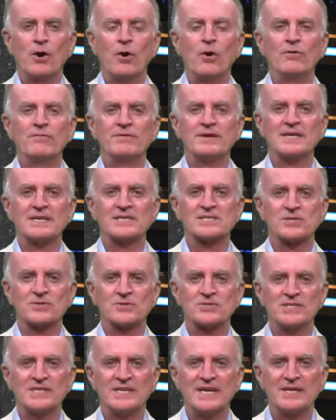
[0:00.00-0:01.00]
often
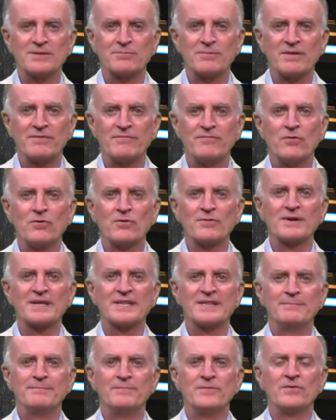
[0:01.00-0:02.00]
associated with
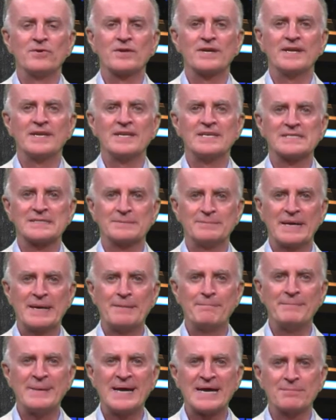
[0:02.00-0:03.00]
volcanism
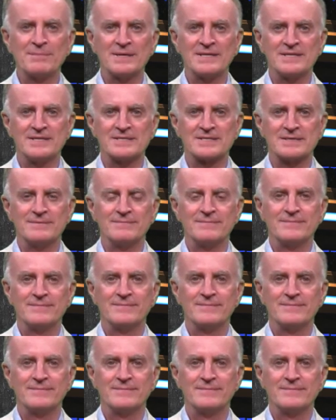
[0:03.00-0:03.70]
and magmatism.